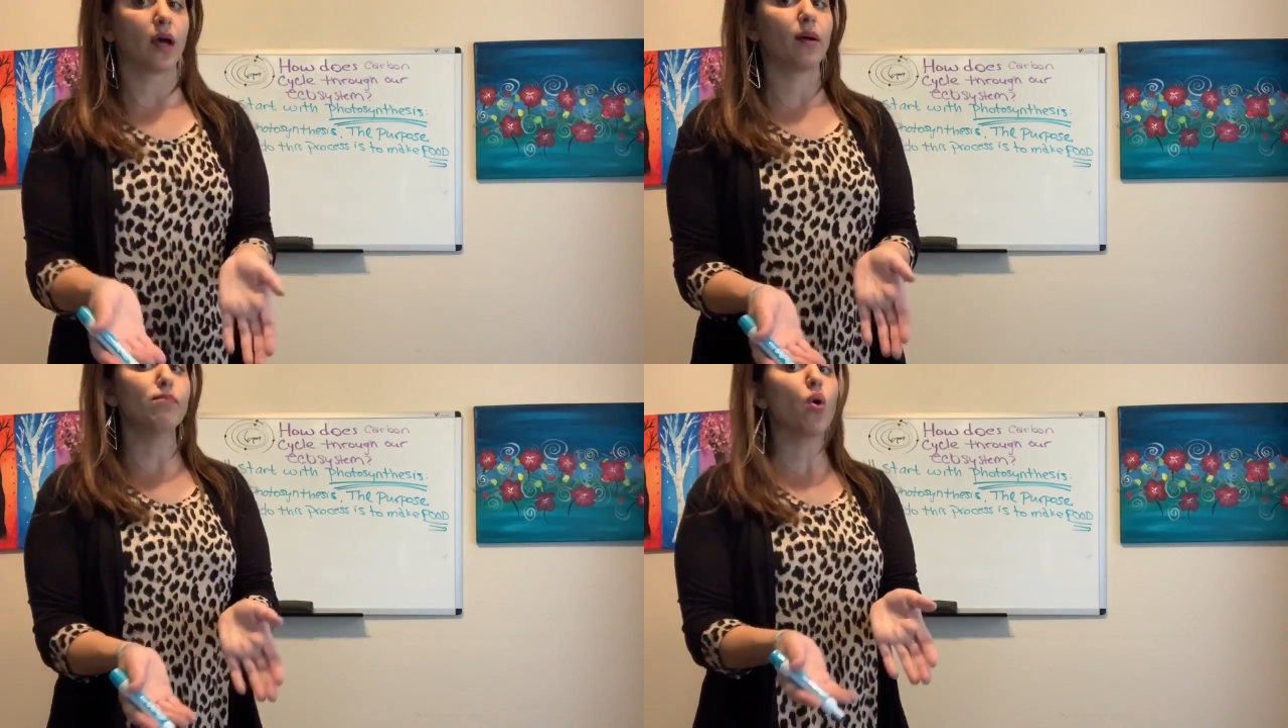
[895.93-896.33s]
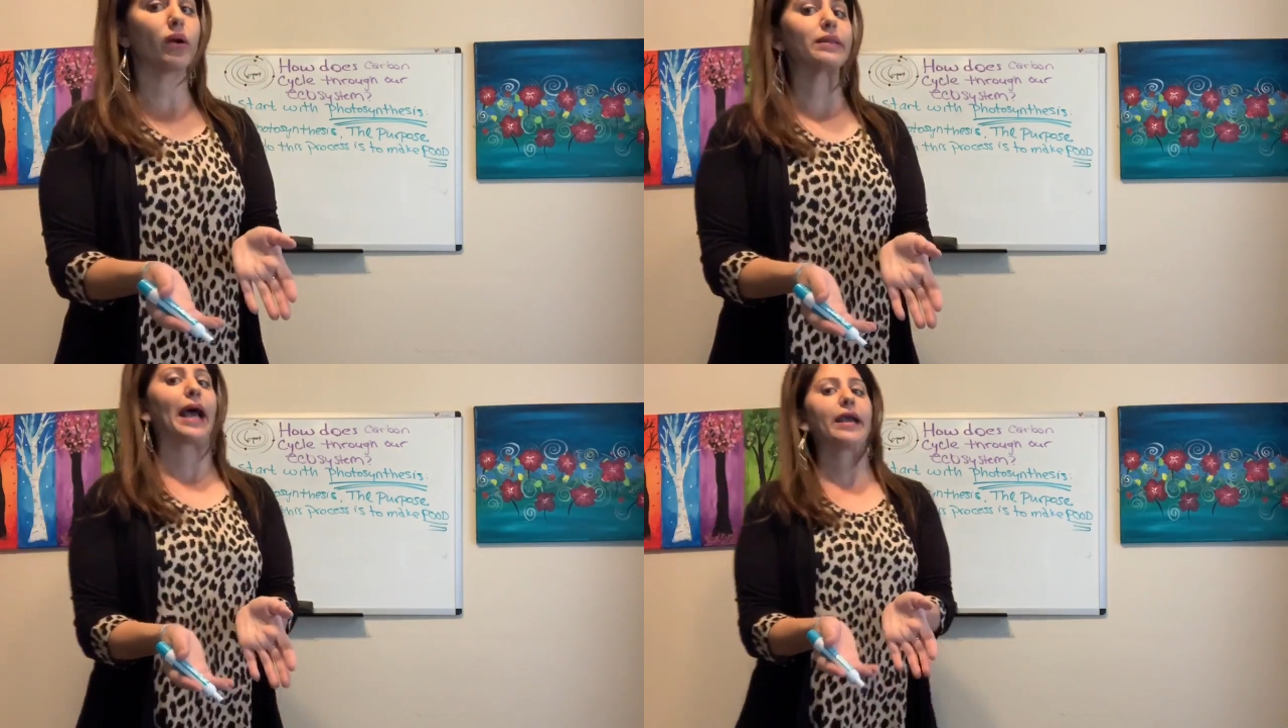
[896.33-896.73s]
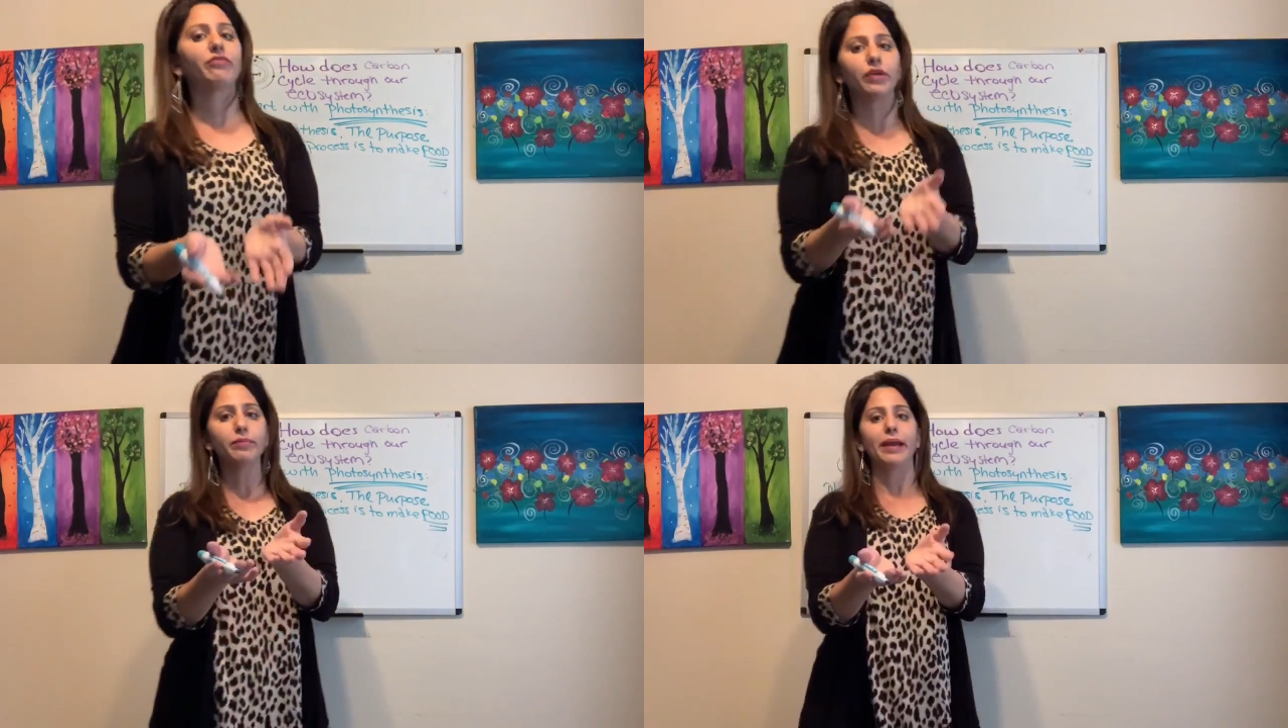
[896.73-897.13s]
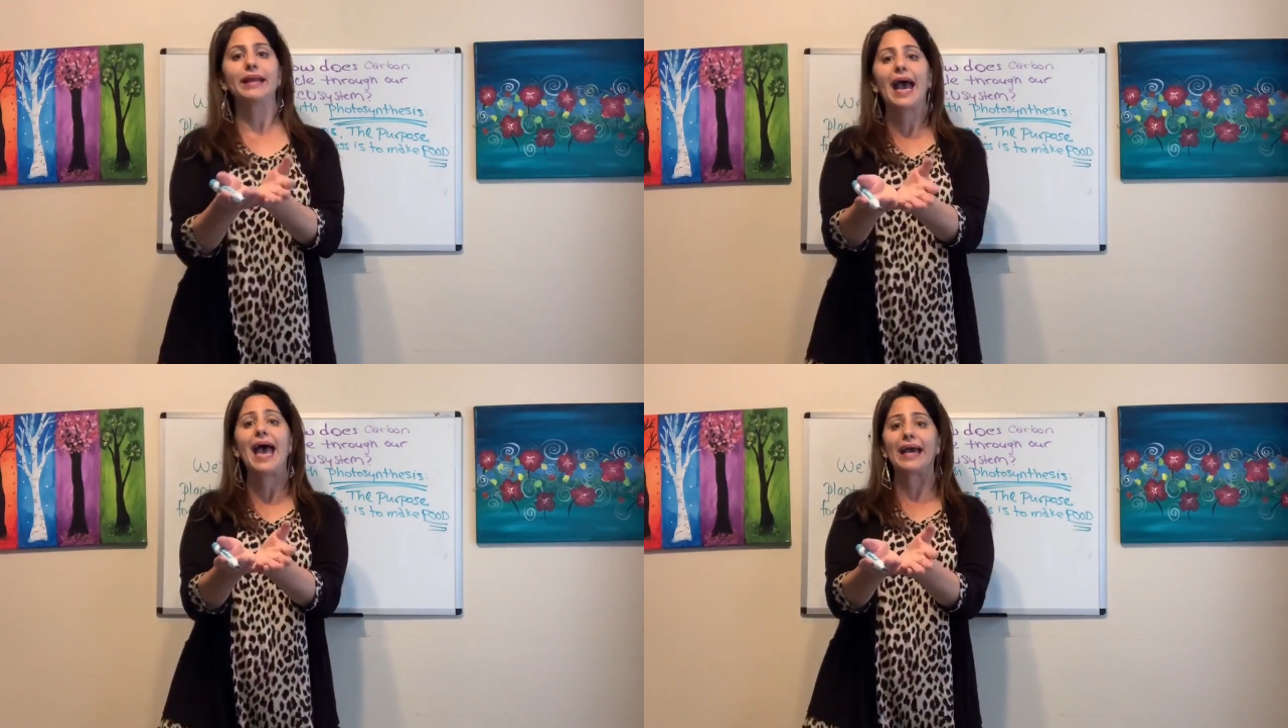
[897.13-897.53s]
more life, it
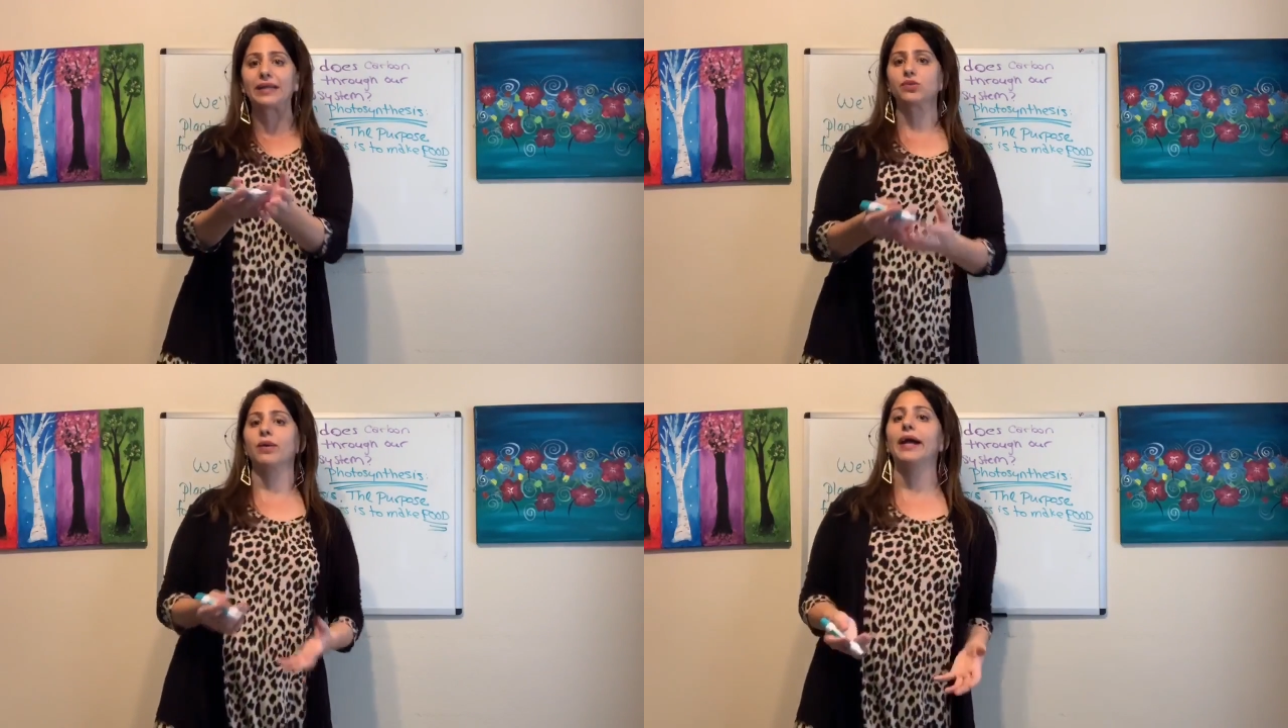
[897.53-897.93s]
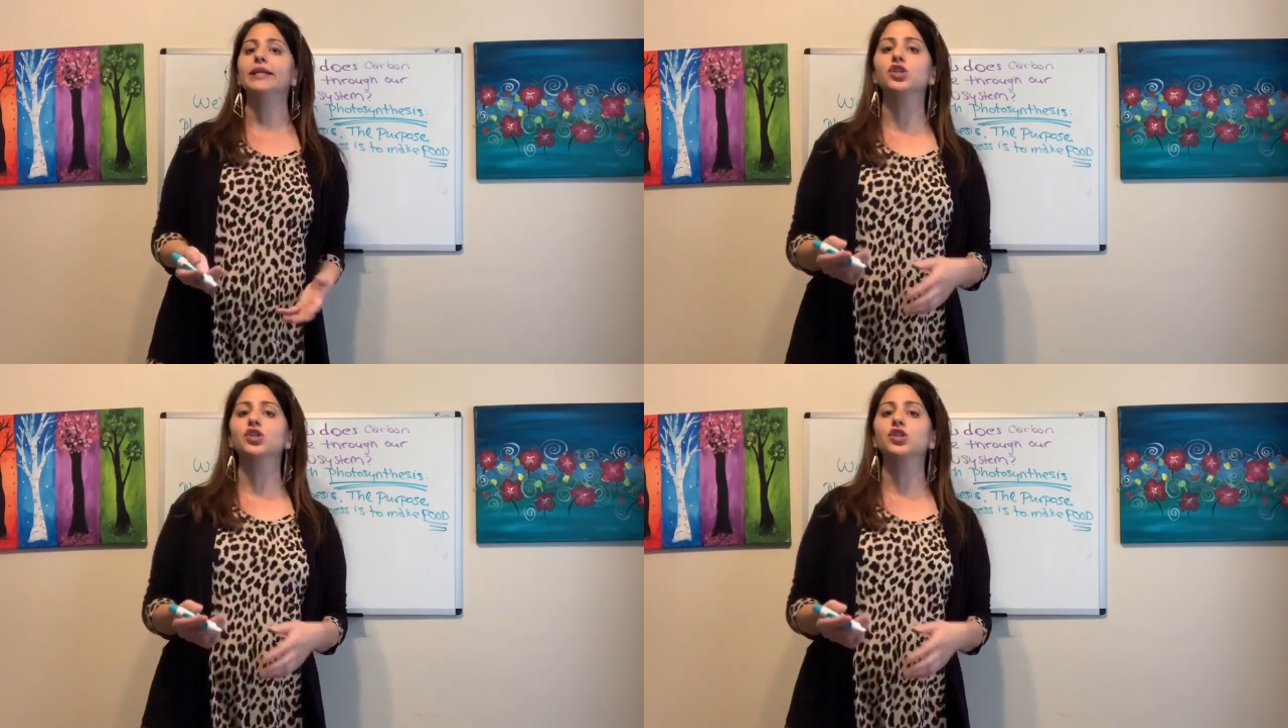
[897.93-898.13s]
made eggs, right?